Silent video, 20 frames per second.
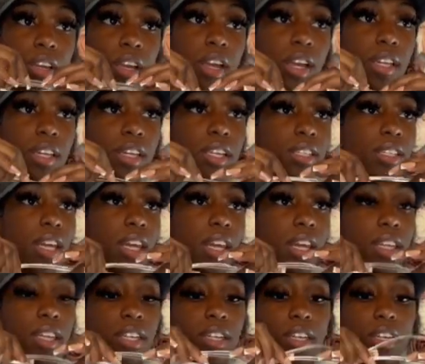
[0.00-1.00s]
And these how they
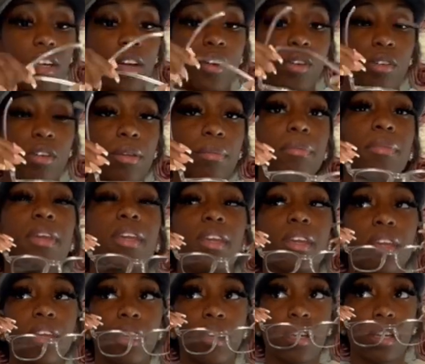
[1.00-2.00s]
look on
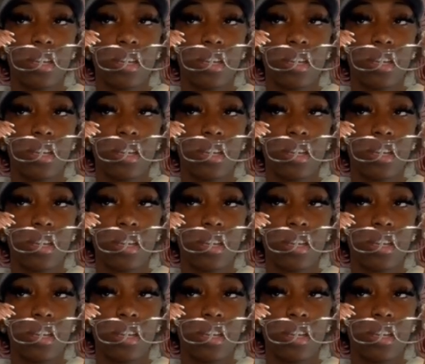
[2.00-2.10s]
me.